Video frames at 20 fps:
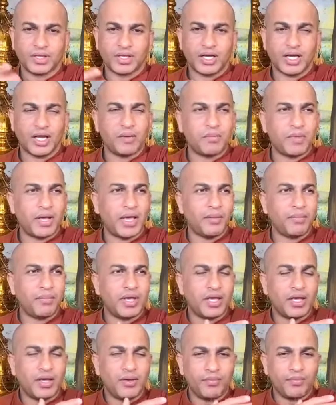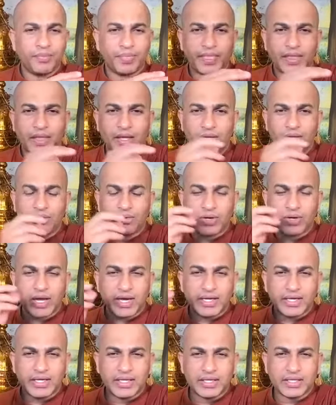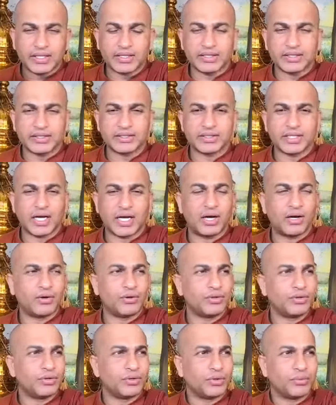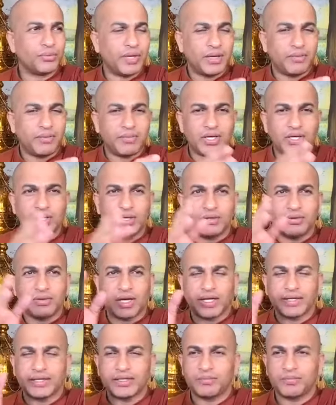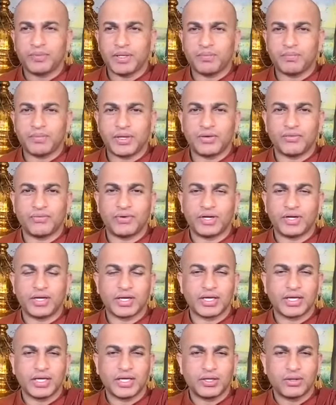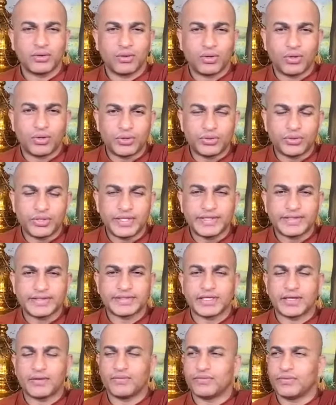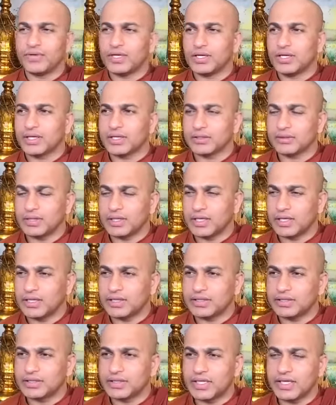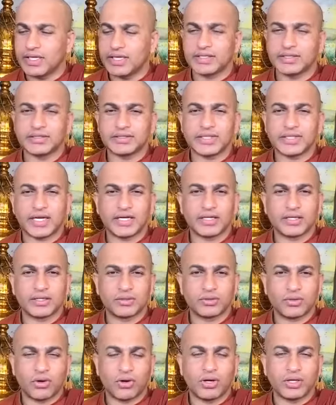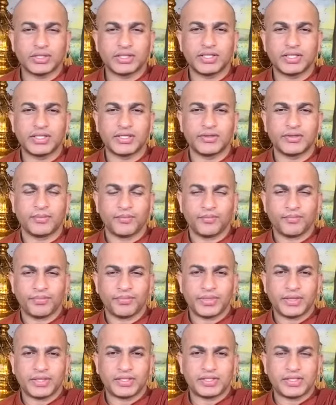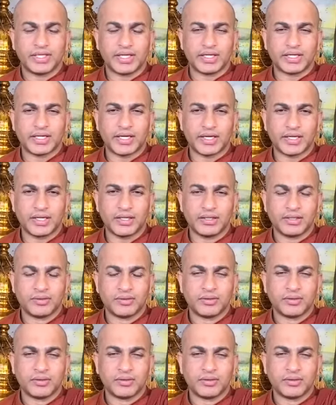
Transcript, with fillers: and maybe you can hear the sound or maybe other people working or doing some work uh, things and talking children